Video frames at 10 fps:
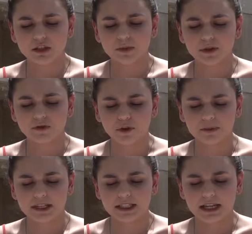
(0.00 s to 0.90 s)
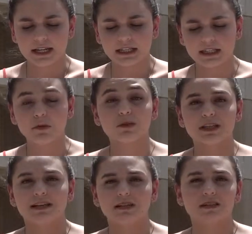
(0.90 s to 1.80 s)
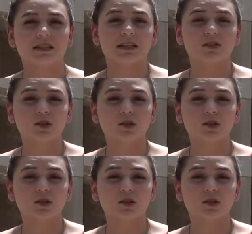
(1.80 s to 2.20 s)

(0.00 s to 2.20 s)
who performed a test and was hesitant